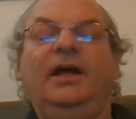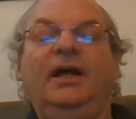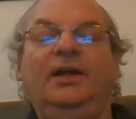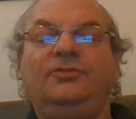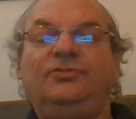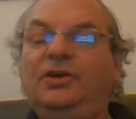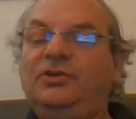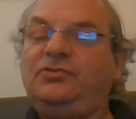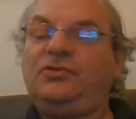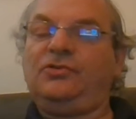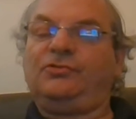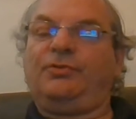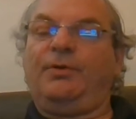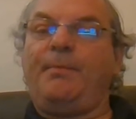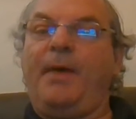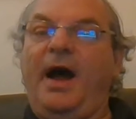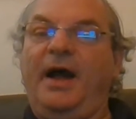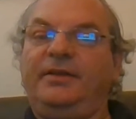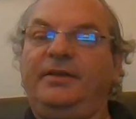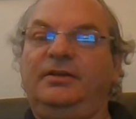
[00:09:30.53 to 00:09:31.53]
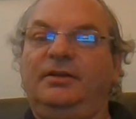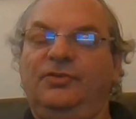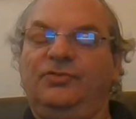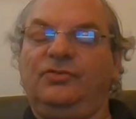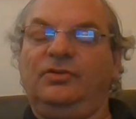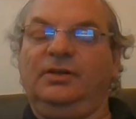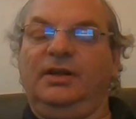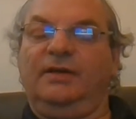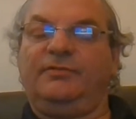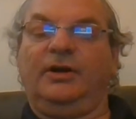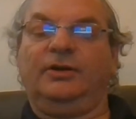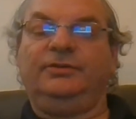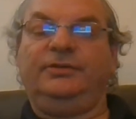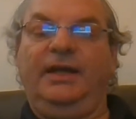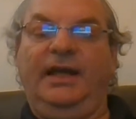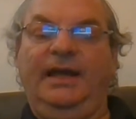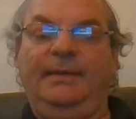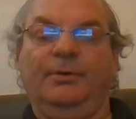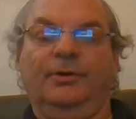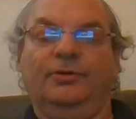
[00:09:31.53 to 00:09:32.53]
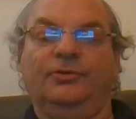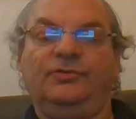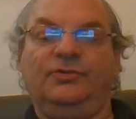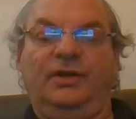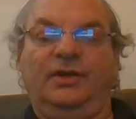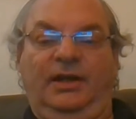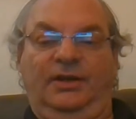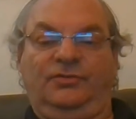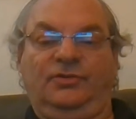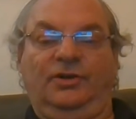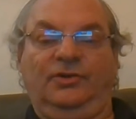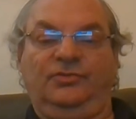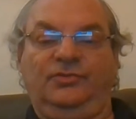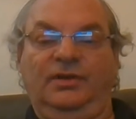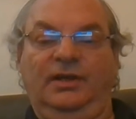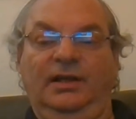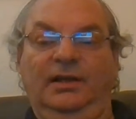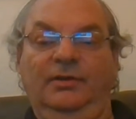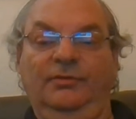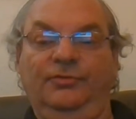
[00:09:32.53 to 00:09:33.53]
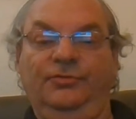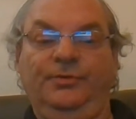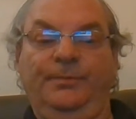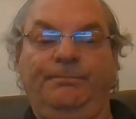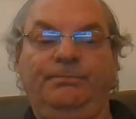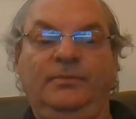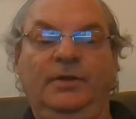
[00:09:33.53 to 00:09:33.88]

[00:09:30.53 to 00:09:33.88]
Jesus reminded us to love our neighbors as ourselves.